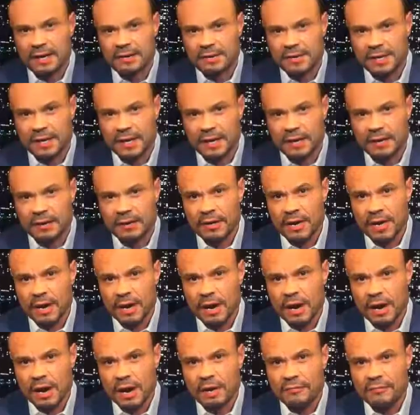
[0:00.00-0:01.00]
out there
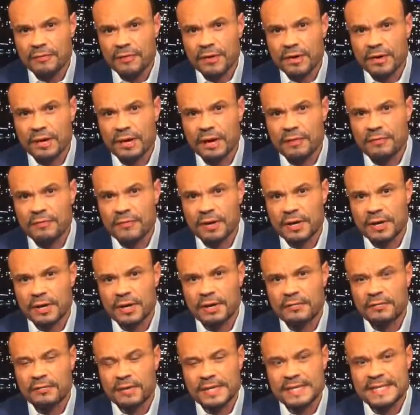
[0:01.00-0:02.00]
of
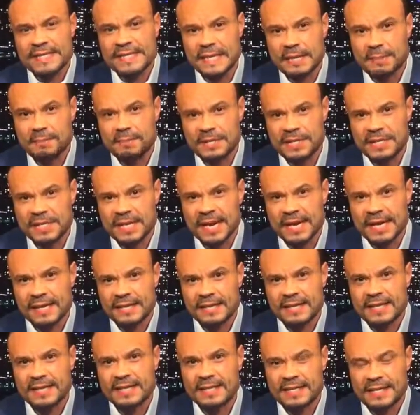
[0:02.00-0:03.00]
a deep
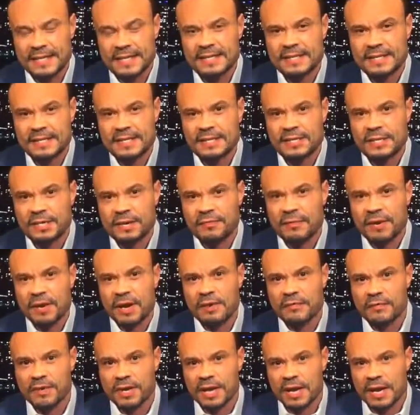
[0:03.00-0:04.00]
state, the existence of
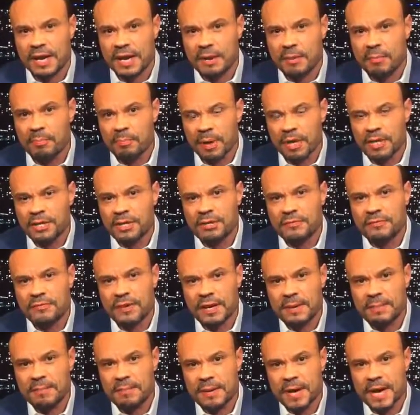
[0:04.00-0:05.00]
a bunch
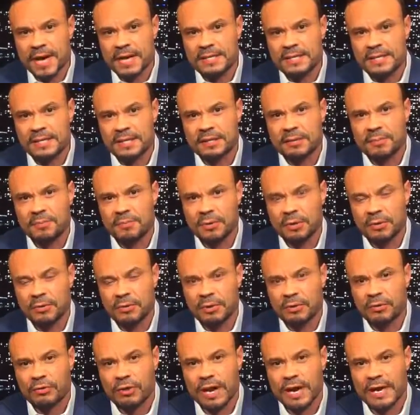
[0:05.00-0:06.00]
of embeds at the
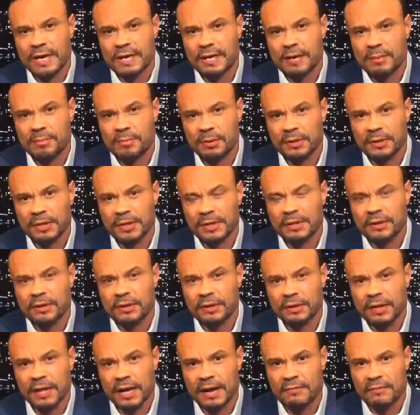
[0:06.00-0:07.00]
bureaucratic and
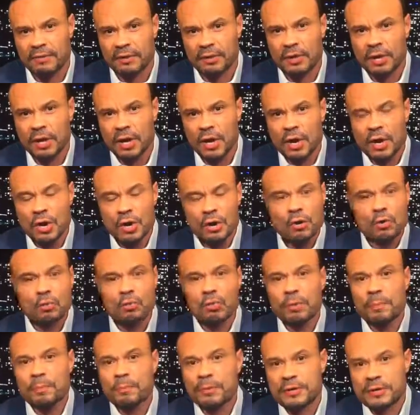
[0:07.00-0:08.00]
political level who
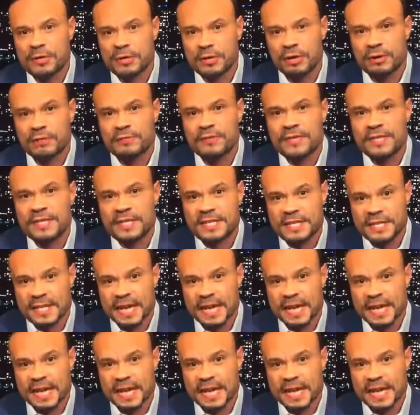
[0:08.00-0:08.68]
will preserve the